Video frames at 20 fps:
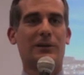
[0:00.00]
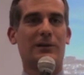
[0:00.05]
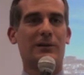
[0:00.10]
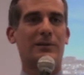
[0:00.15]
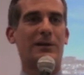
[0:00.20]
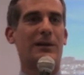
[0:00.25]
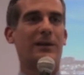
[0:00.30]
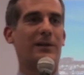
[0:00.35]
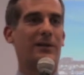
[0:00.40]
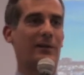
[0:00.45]

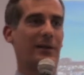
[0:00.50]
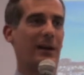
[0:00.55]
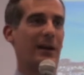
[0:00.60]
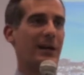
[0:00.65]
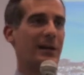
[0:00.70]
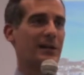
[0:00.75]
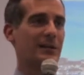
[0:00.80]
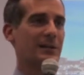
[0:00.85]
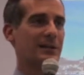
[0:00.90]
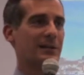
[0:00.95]
son in her
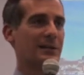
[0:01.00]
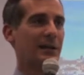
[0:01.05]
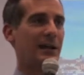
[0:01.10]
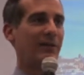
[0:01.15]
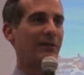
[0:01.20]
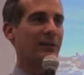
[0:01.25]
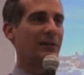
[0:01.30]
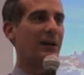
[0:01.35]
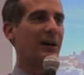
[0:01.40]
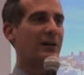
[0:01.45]
hands,
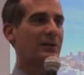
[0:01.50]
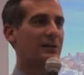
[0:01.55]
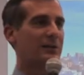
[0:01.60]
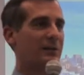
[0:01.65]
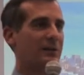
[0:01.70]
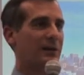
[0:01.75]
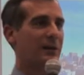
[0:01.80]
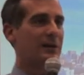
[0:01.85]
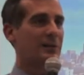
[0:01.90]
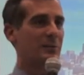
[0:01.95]
having lost
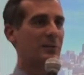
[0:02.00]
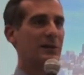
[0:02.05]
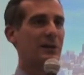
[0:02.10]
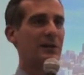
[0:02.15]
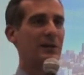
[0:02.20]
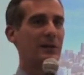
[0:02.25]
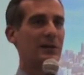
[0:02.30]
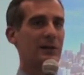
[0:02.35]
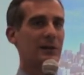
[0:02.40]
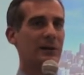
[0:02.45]
her
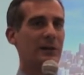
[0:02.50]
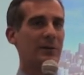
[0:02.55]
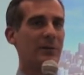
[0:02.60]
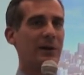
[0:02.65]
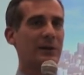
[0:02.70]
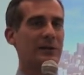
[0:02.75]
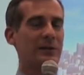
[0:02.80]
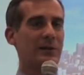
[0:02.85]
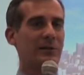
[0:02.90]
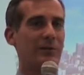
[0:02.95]
husband in the
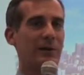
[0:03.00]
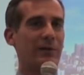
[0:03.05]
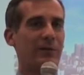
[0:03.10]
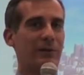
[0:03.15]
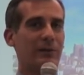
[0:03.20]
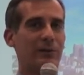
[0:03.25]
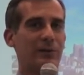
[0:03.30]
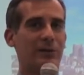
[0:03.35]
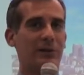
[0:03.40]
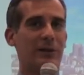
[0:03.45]
Mexican
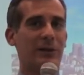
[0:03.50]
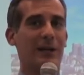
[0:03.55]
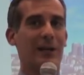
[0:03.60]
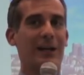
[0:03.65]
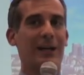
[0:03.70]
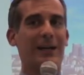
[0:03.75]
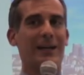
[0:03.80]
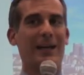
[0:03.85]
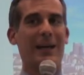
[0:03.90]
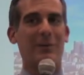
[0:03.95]
Revolution,
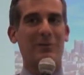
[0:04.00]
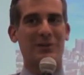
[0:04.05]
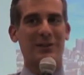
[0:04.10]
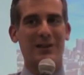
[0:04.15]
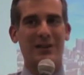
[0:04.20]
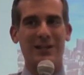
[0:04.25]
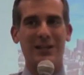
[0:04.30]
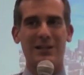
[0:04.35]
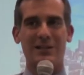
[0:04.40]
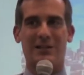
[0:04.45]
came to
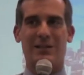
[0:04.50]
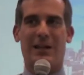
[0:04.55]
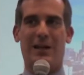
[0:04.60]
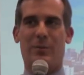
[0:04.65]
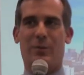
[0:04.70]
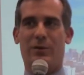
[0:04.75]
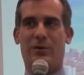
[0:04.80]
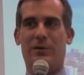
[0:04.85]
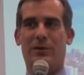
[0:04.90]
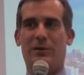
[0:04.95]
this
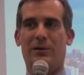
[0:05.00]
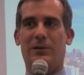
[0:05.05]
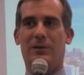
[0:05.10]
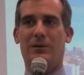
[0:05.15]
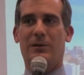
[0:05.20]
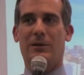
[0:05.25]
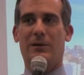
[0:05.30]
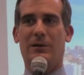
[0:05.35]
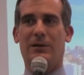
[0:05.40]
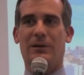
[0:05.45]
neighborhood.
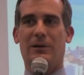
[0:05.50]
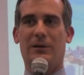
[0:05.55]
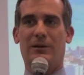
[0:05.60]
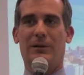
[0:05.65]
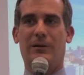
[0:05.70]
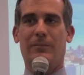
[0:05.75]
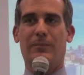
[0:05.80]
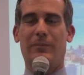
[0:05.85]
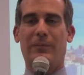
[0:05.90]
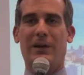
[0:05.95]

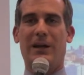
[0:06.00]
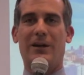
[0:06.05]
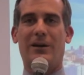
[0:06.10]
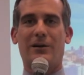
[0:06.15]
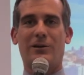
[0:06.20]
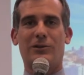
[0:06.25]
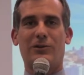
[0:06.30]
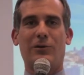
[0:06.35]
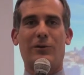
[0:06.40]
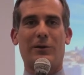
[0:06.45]
And
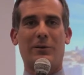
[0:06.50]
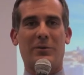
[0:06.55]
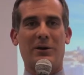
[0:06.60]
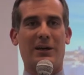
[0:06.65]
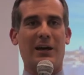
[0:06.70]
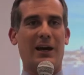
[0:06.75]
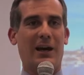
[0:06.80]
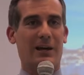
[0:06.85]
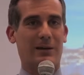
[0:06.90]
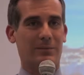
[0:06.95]
our story
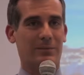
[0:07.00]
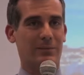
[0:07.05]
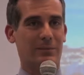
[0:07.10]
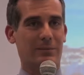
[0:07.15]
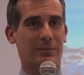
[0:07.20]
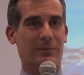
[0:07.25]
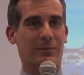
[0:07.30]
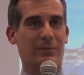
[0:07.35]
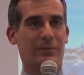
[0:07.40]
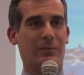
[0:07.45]
began.
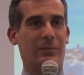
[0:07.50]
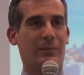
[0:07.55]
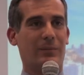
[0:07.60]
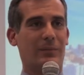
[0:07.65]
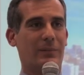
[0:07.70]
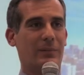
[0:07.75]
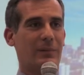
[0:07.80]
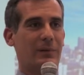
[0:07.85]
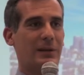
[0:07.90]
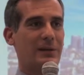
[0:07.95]

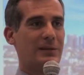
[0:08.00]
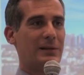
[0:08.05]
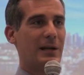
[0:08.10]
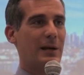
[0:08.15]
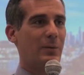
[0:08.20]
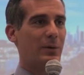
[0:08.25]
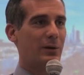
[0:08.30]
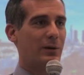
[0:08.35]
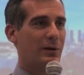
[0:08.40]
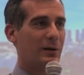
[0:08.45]
This
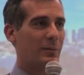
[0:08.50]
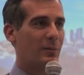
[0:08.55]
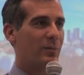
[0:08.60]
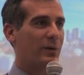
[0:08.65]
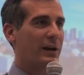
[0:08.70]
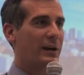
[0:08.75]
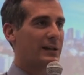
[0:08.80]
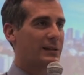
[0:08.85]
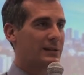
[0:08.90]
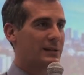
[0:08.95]
neighborhood
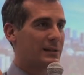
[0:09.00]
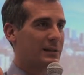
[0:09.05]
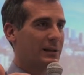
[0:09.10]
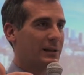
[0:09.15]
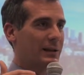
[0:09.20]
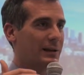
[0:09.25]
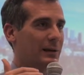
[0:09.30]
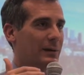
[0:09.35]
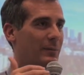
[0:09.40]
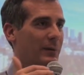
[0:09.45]

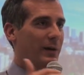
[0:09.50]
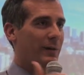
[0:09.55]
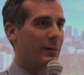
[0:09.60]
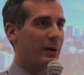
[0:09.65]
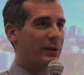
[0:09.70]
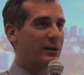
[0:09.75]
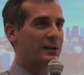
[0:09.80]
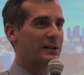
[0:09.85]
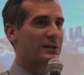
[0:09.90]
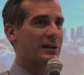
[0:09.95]
embraced my
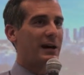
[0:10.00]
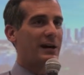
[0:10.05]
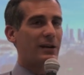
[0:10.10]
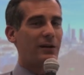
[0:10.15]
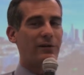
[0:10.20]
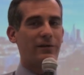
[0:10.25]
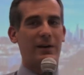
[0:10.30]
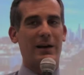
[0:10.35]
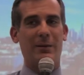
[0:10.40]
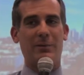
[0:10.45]
mother's side
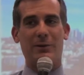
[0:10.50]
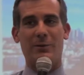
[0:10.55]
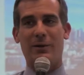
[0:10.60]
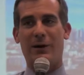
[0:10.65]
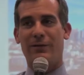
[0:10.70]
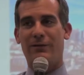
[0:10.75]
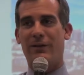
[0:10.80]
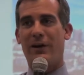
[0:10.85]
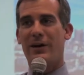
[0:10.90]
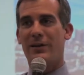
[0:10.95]
of the family,
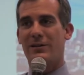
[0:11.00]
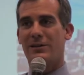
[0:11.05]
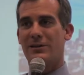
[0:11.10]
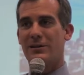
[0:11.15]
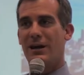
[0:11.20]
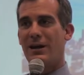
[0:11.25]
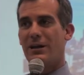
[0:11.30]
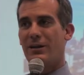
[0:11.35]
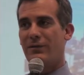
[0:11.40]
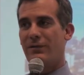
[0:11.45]
my father's
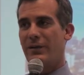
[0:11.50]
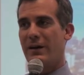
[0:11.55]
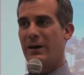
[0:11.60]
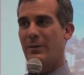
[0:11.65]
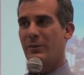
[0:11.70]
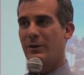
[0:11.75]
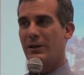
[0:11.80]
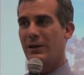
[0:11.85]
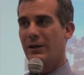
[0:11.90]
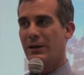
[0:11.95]
side of the
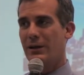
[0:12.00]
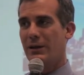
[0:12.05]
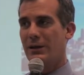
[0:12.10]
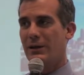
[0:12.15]
family.